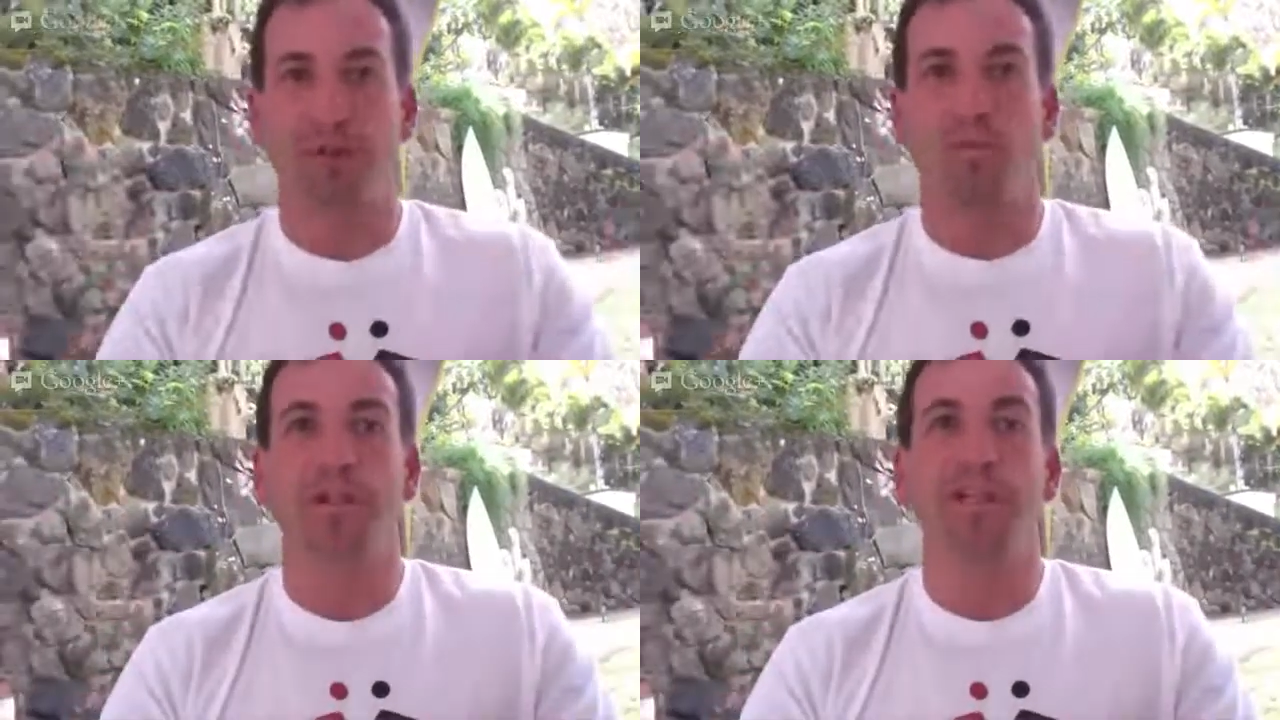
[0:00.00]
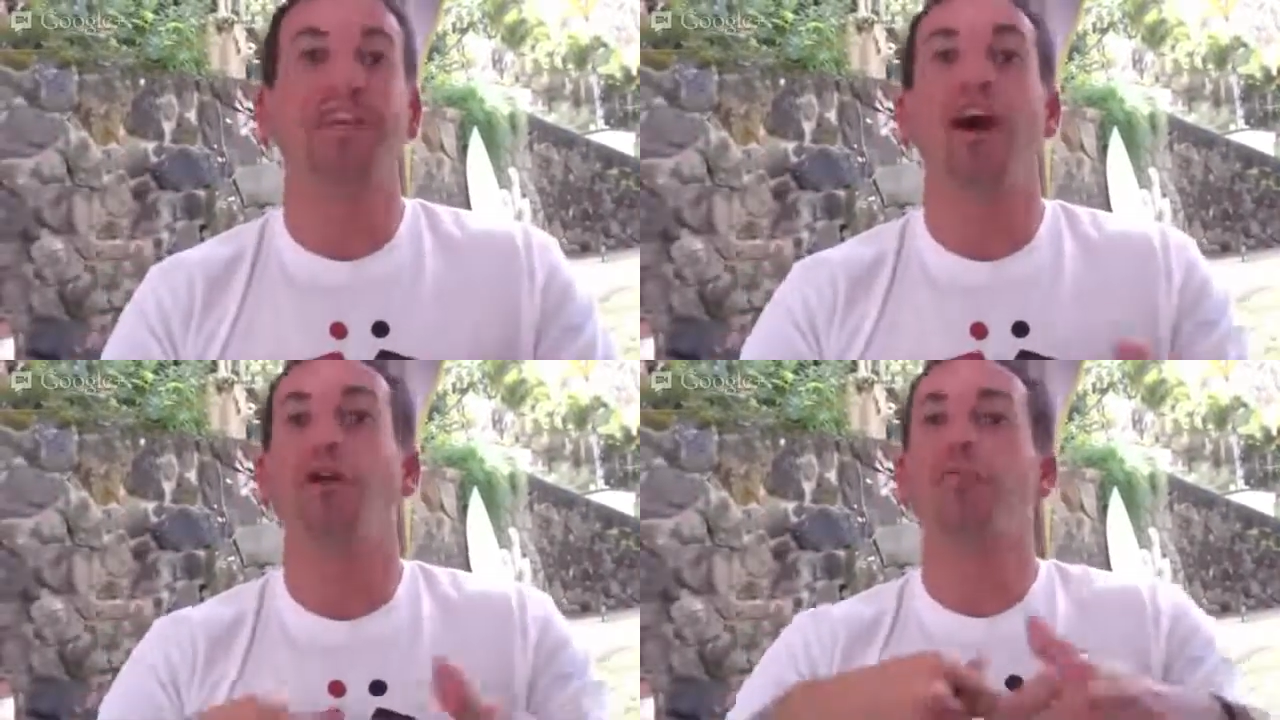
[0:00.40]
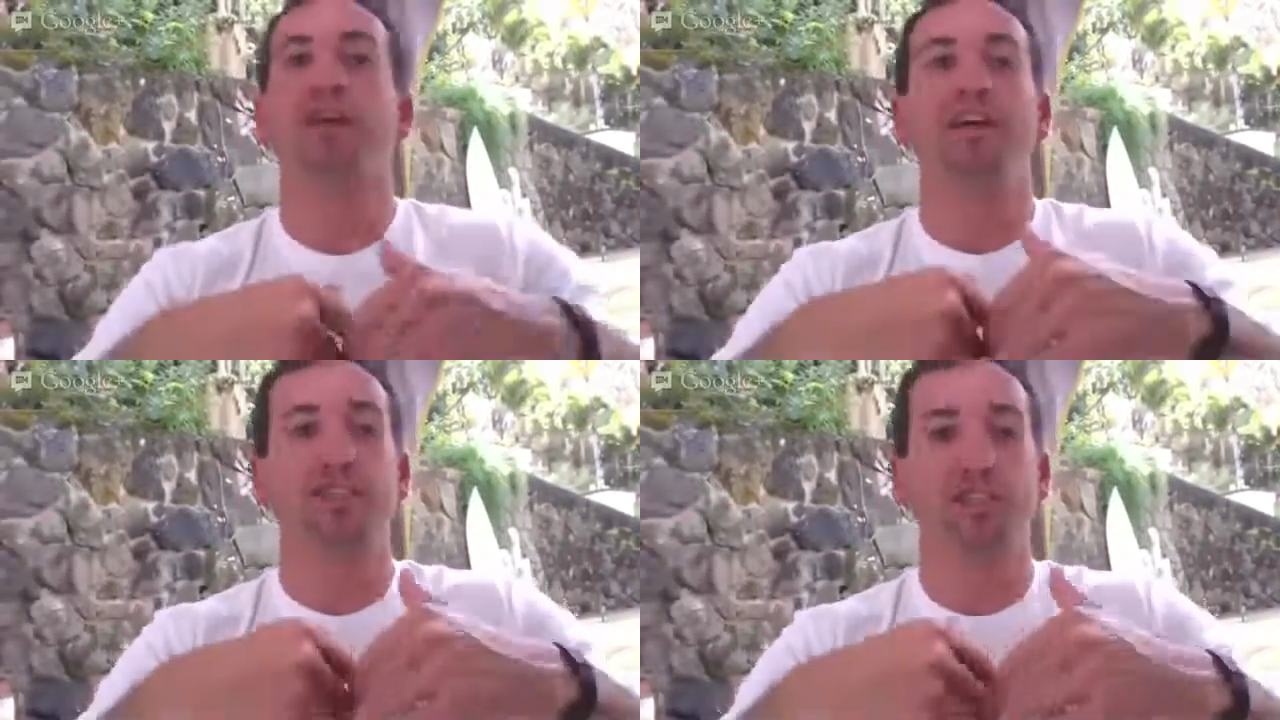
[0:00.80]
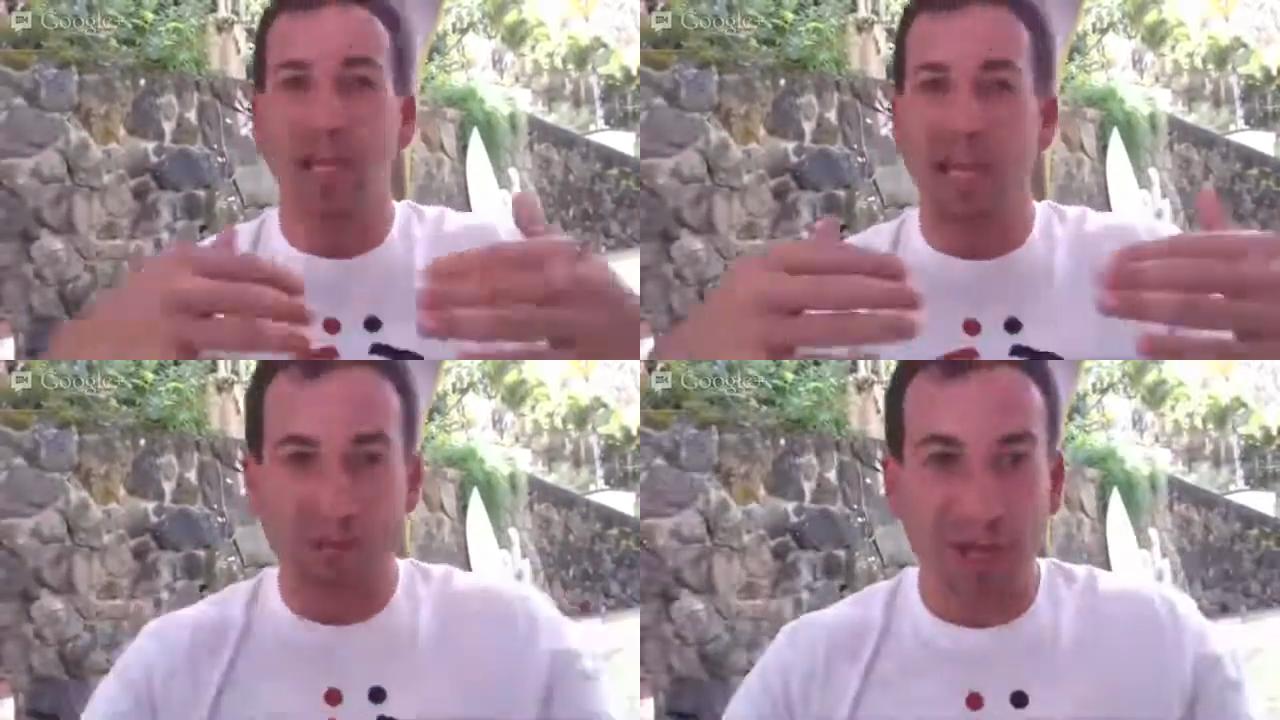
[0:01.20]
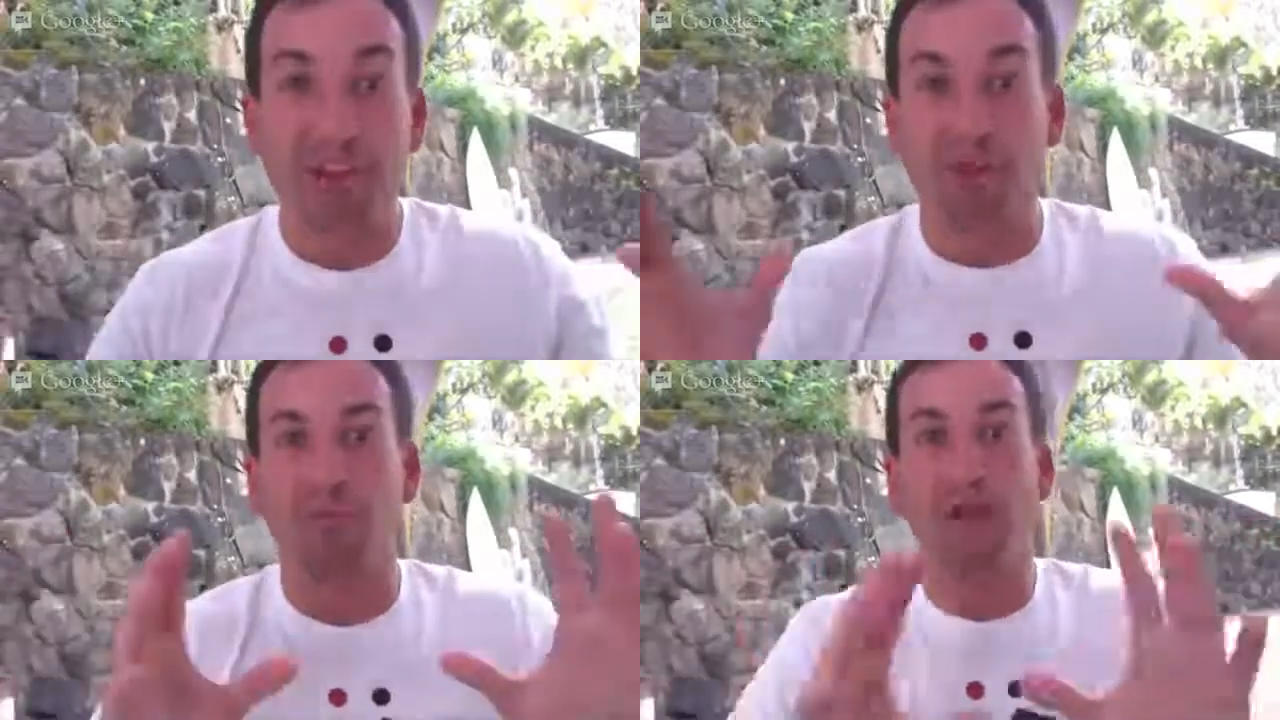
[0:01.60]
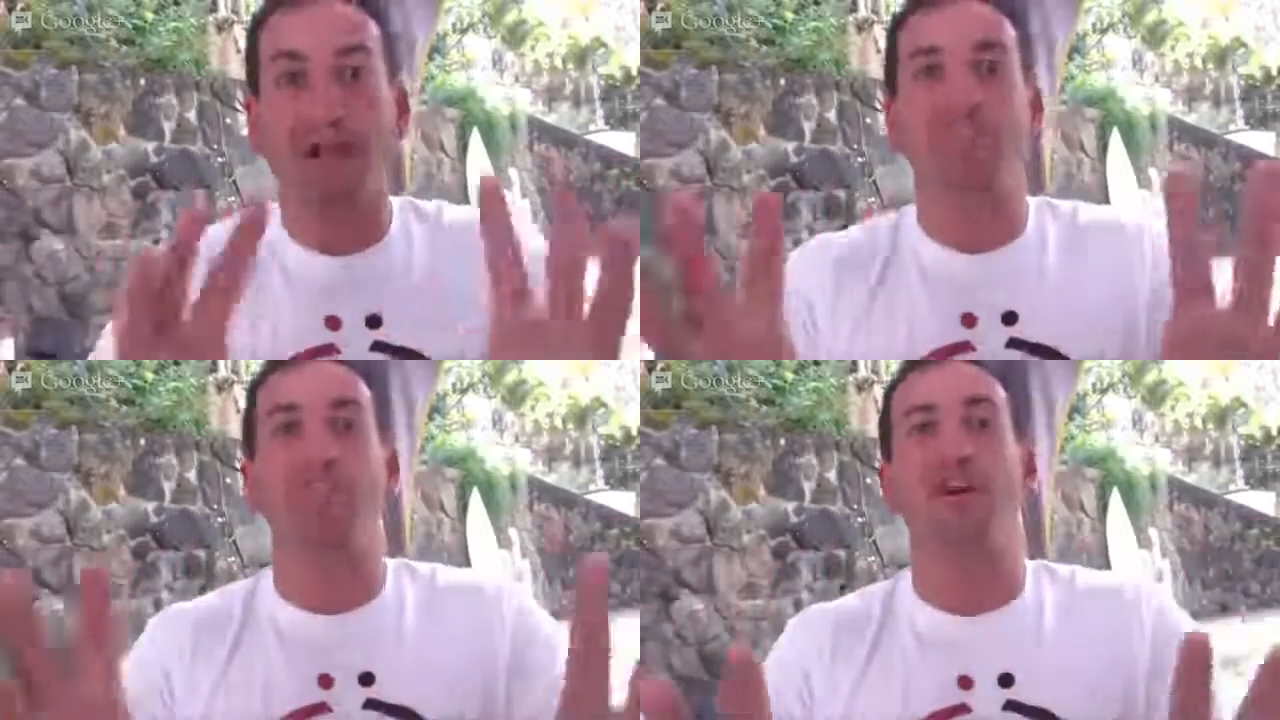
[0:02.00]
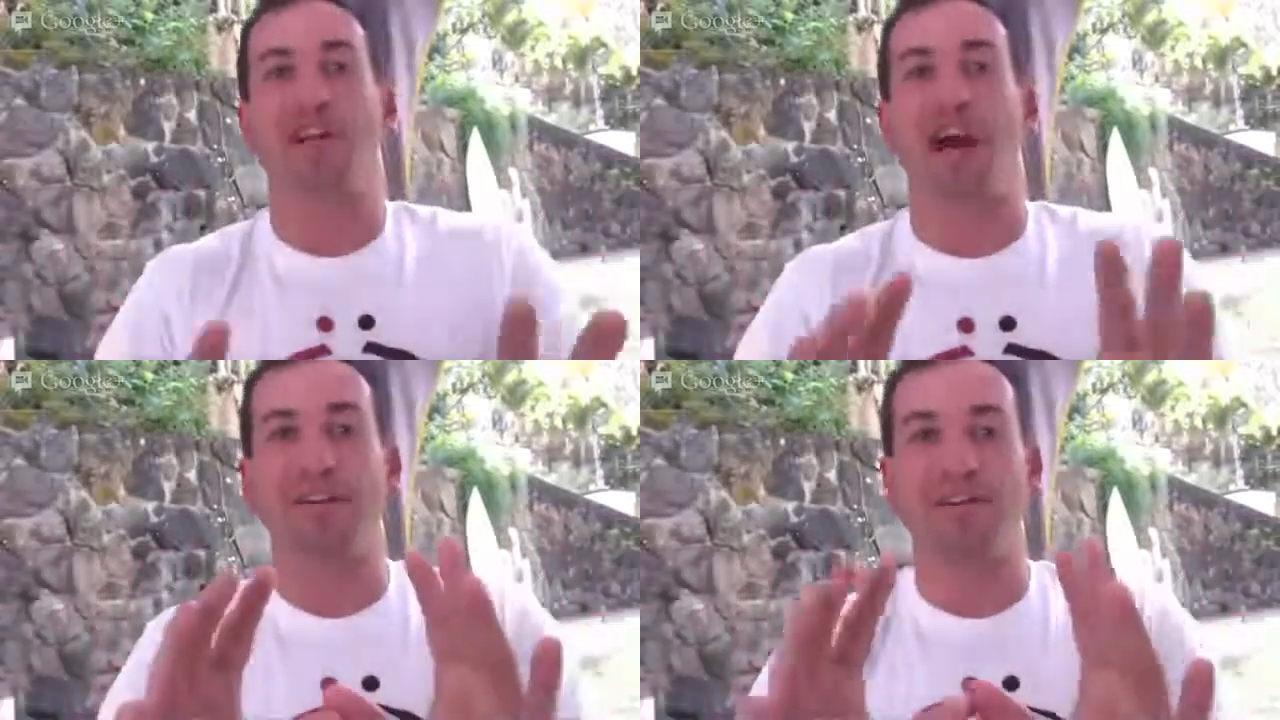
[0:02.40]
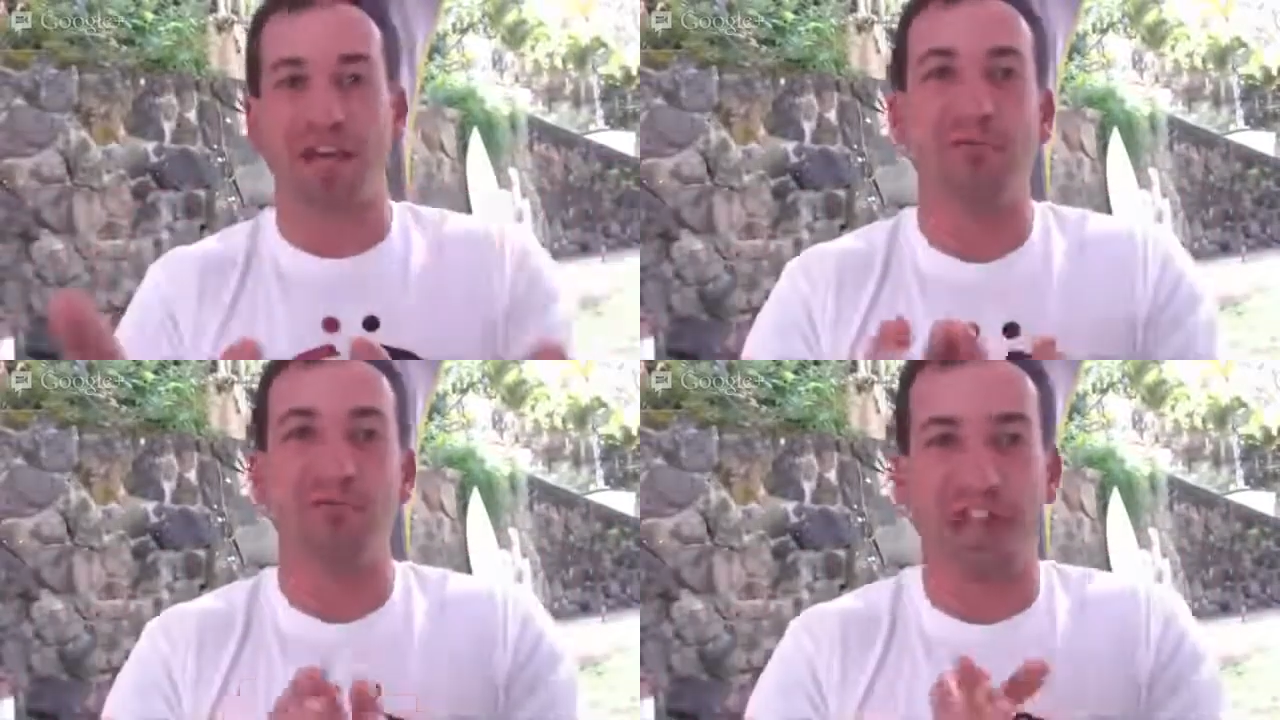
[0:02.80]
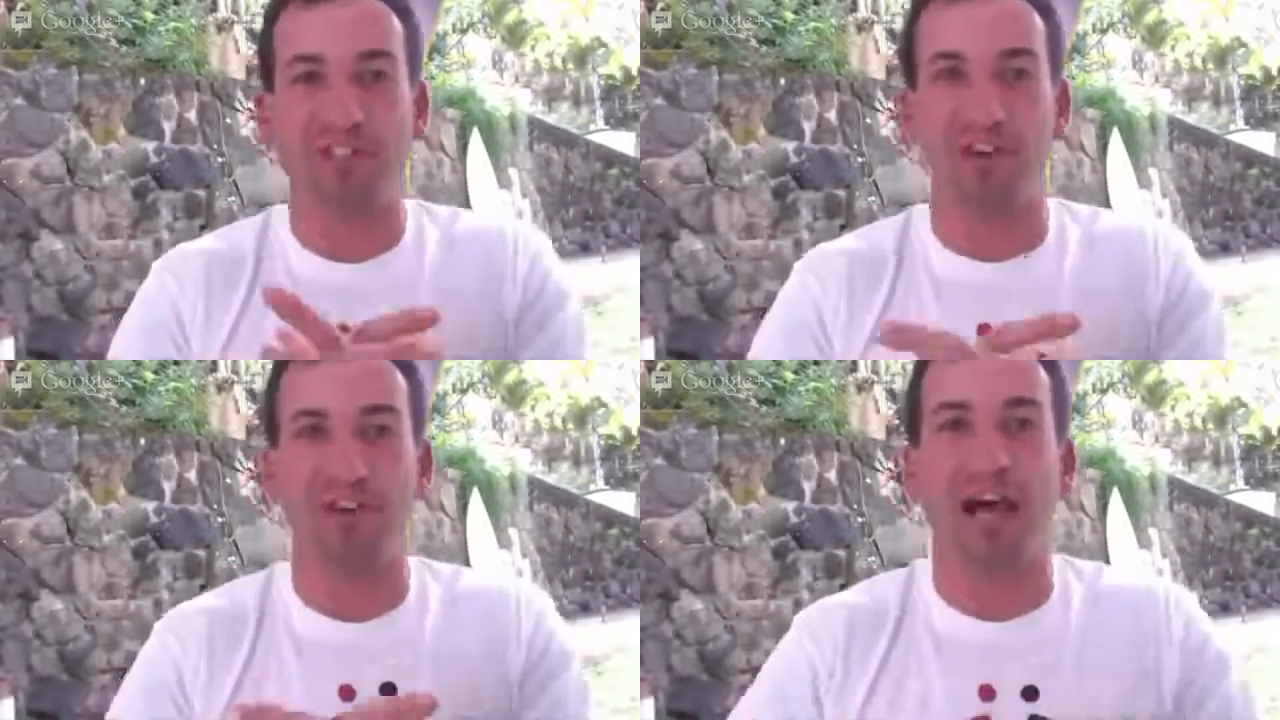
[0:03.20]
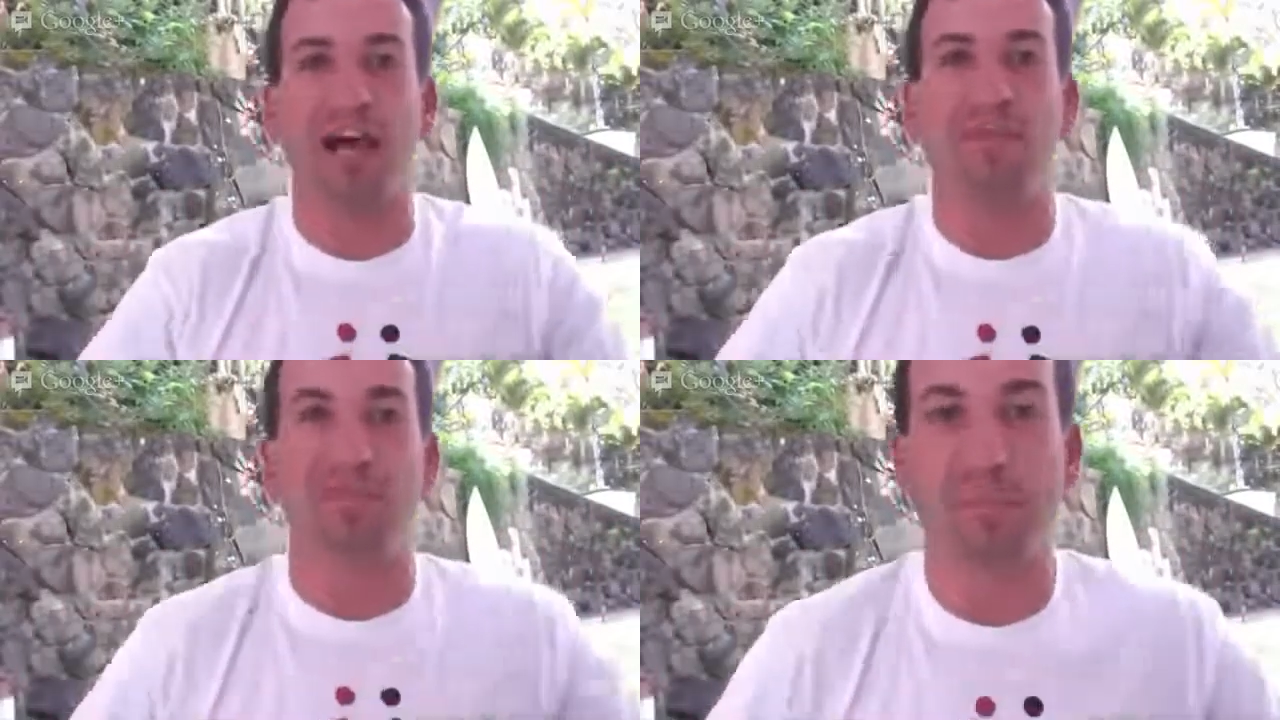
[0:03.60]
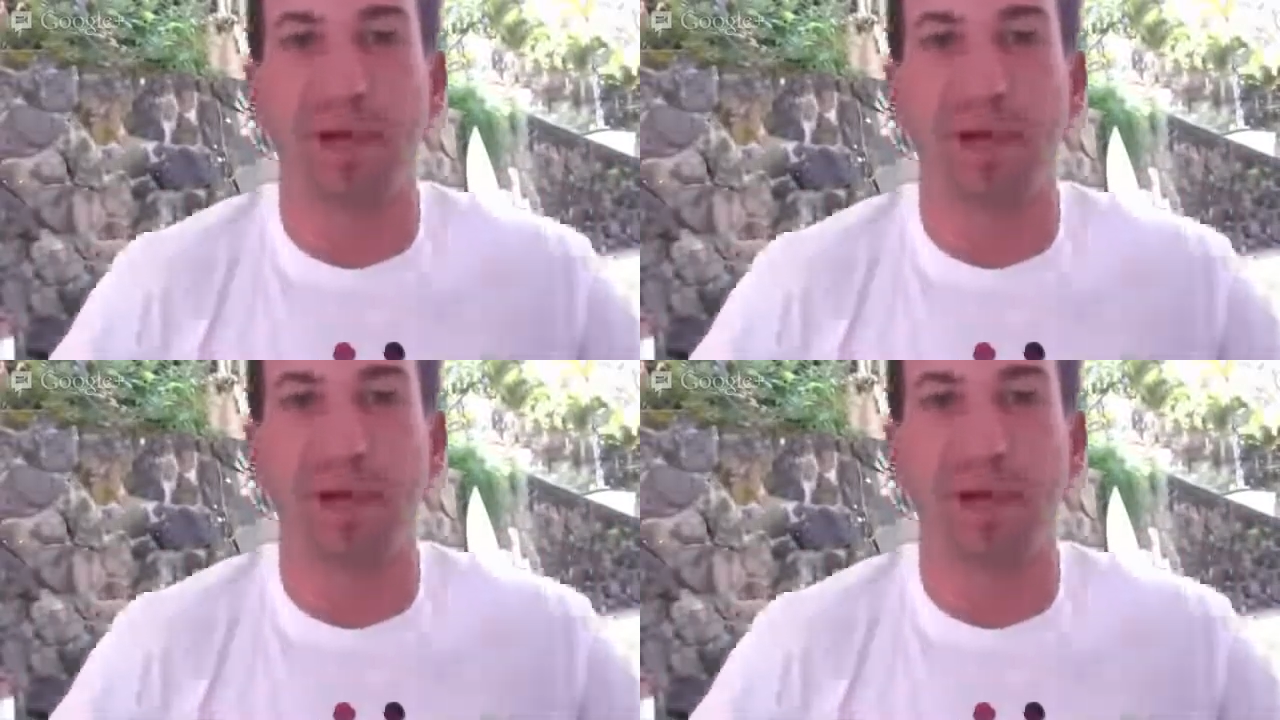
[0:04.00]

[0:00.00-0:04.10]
what has helped shape the rest of our lives, help change our lives in